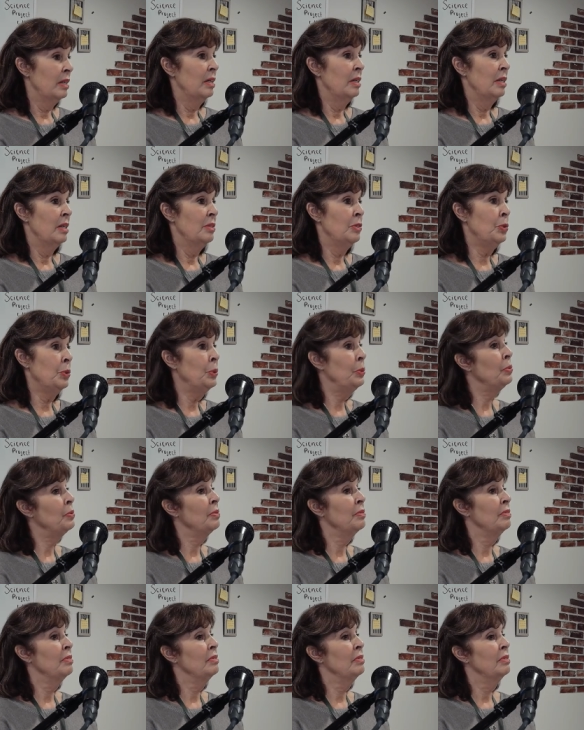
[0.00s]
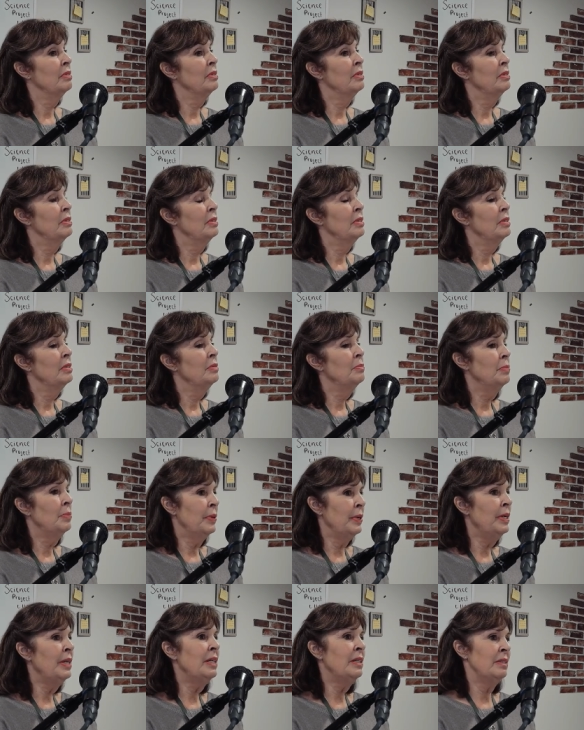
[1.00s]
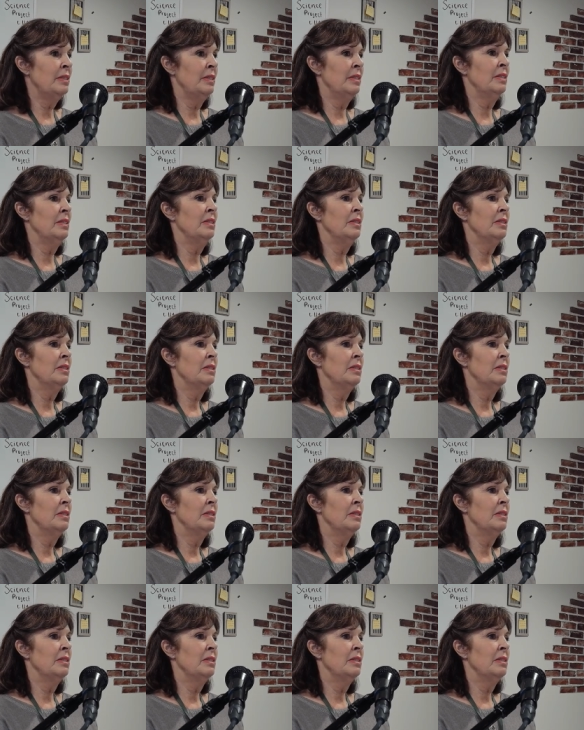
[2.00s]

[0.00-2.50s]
Truth pretty clear.